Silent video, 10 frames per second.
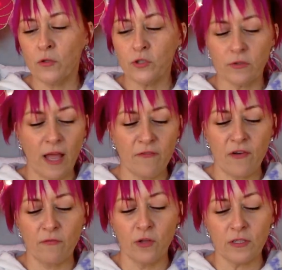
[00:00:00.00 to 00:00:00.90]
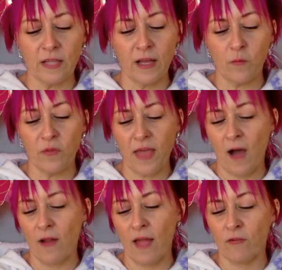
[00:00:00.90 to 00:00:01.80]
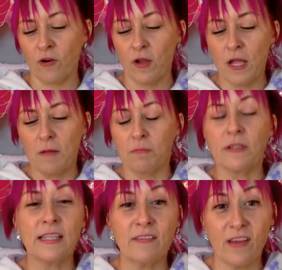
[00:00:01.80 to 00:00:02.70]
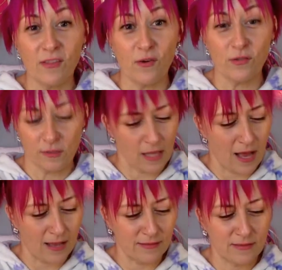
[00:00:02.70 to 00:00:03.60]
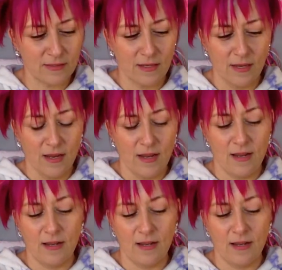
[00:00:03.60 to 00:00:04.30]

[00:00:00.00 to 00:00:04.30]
What would your life have looked like without ever believing those lies?